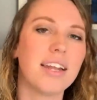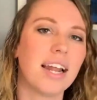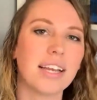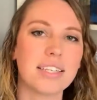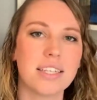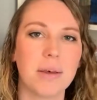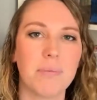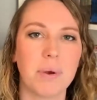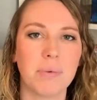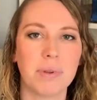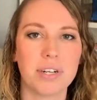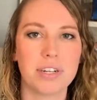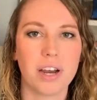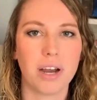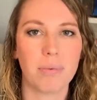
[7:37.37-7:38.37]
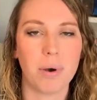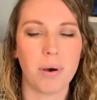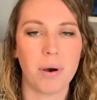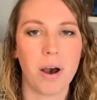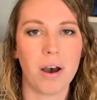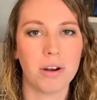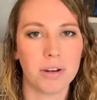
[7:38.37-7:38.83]
Next up, I'm going to talk
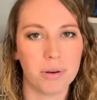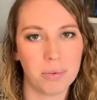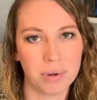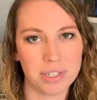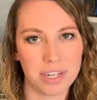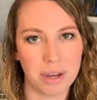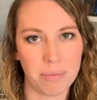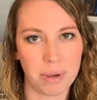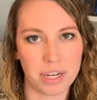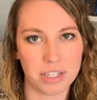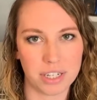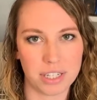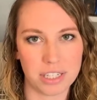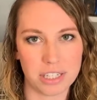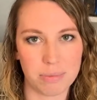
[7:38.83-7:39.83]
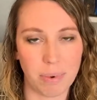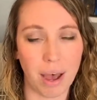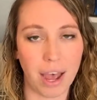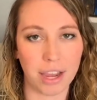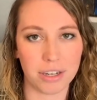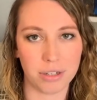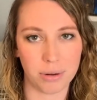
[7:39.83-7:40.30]
about 101 Dalmatians
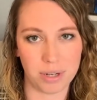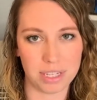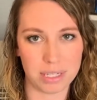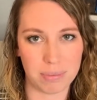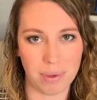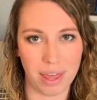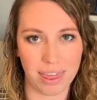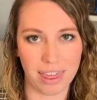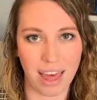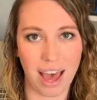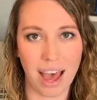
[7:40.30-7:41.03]
by Dodie Smith.